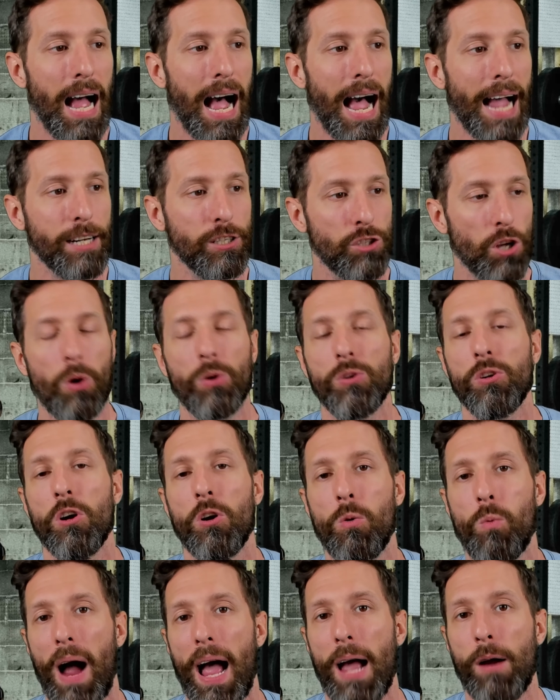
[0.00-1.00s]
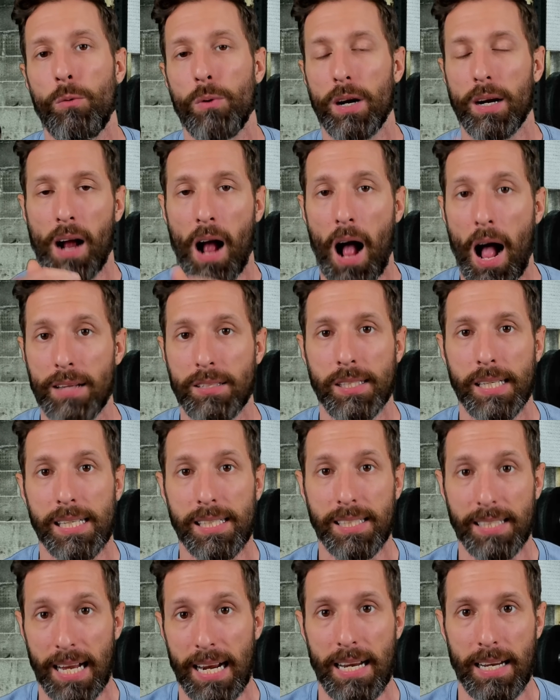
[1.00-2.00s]
I don't know why we're constantly
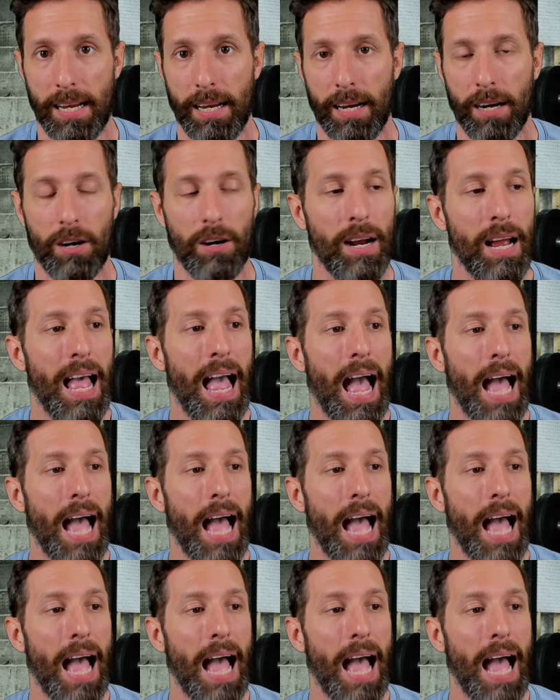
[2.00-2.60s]
sitting here